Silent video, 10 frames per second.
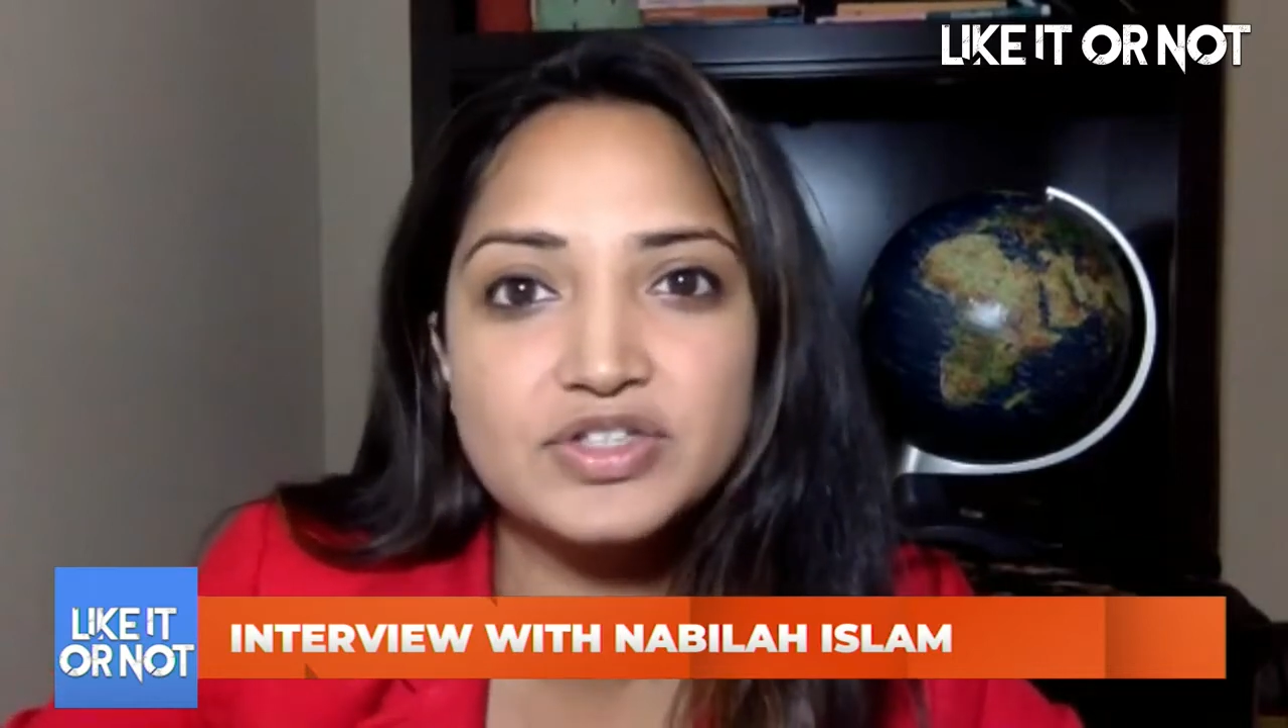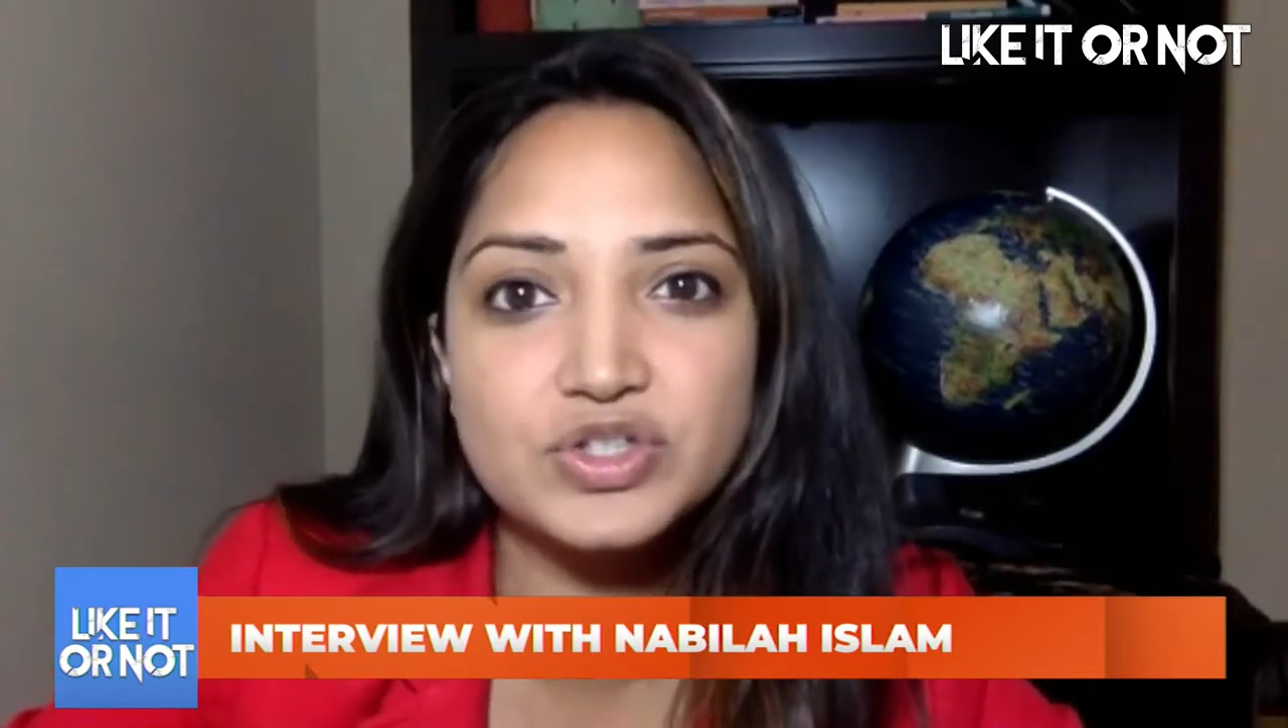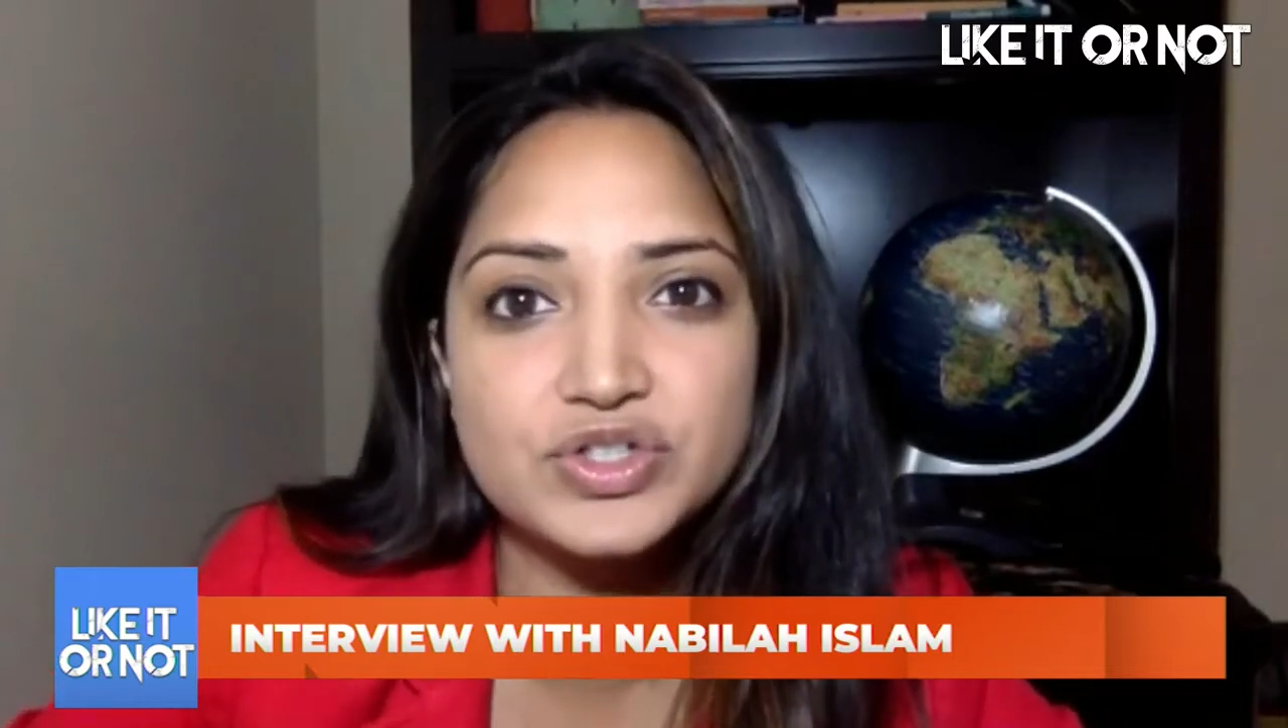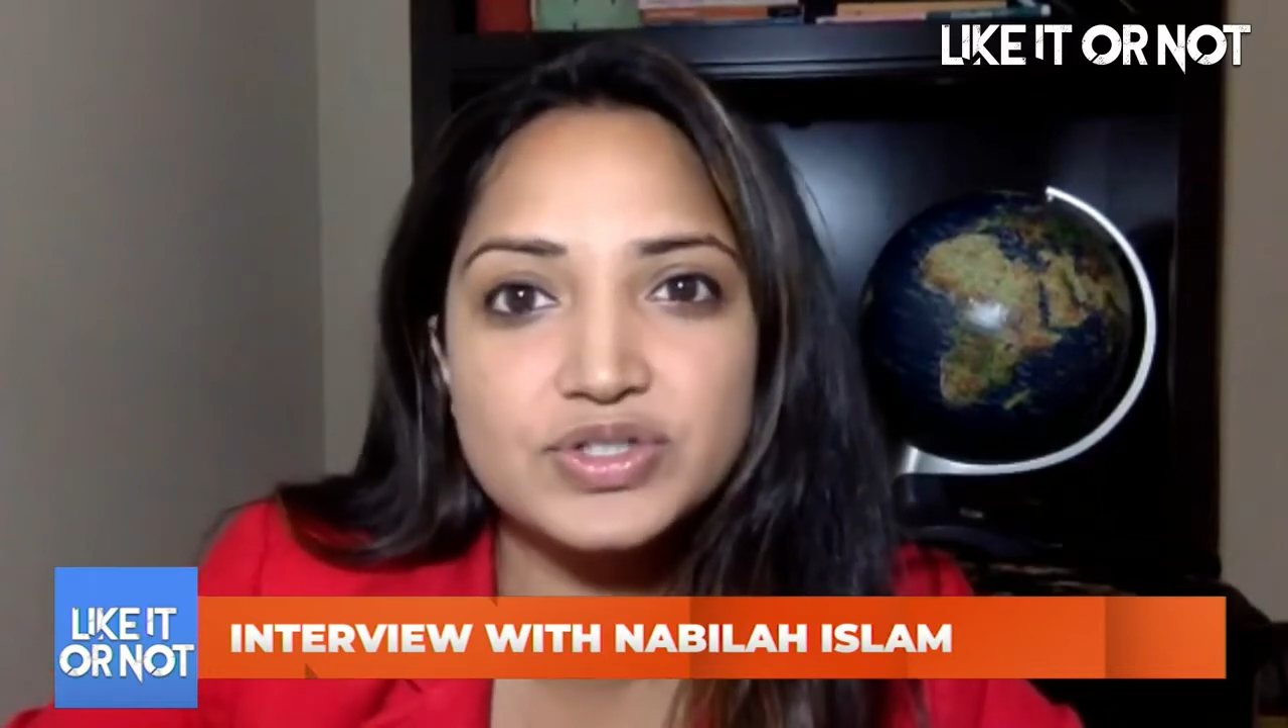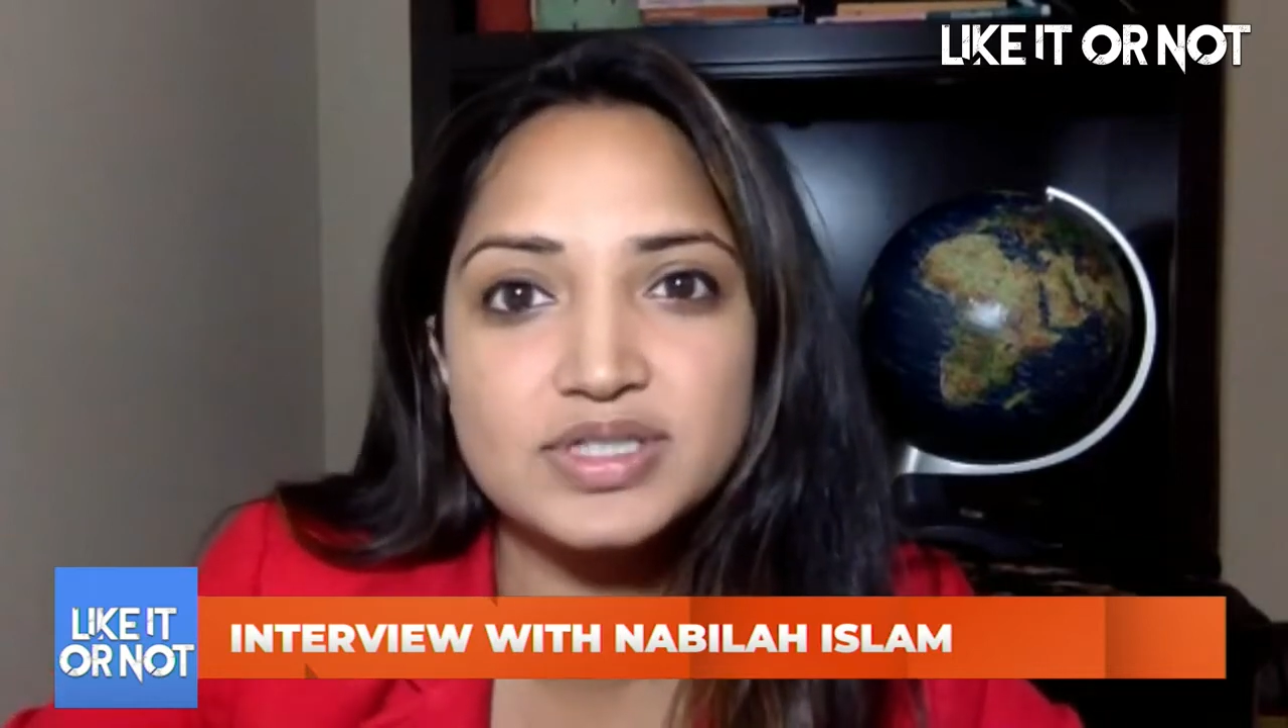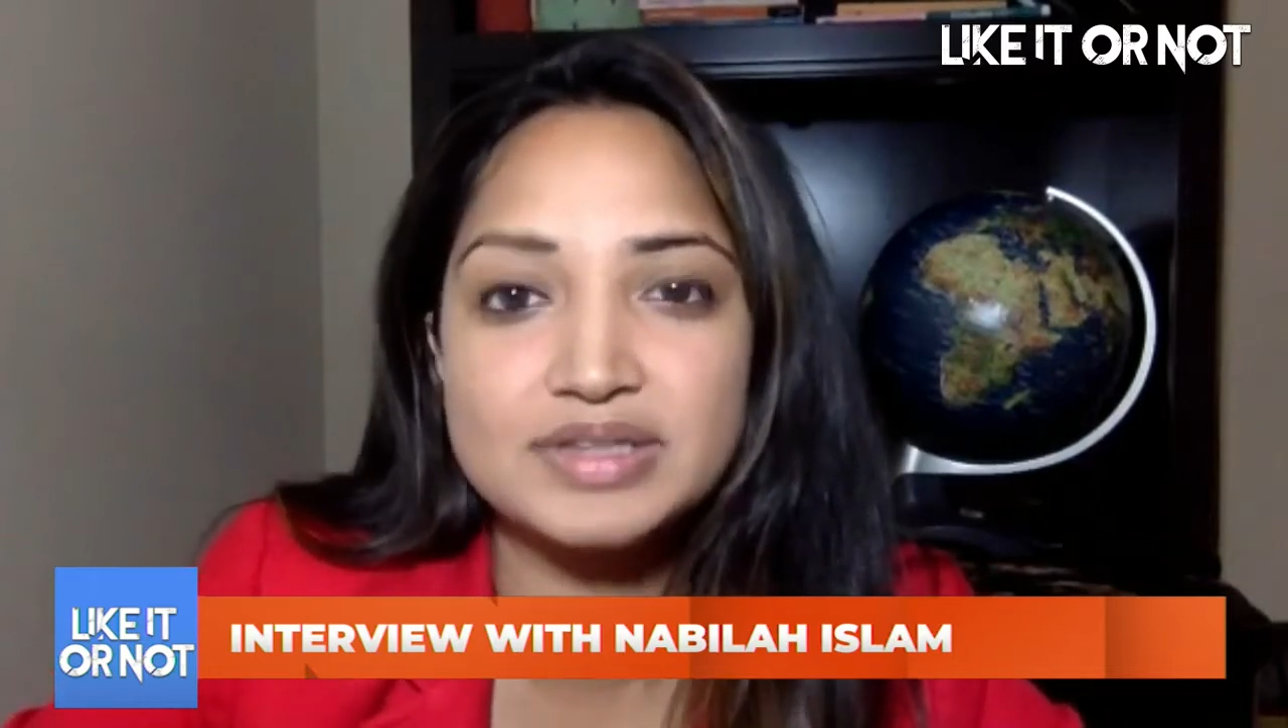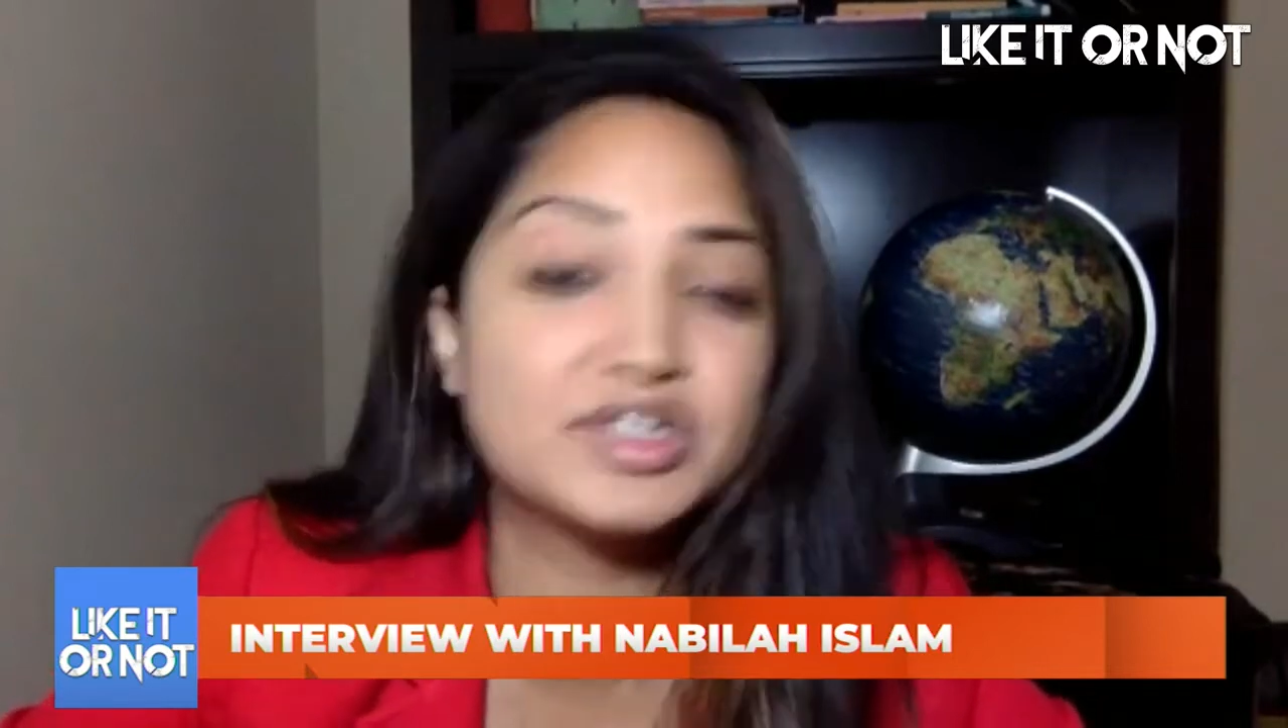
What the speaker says: is just,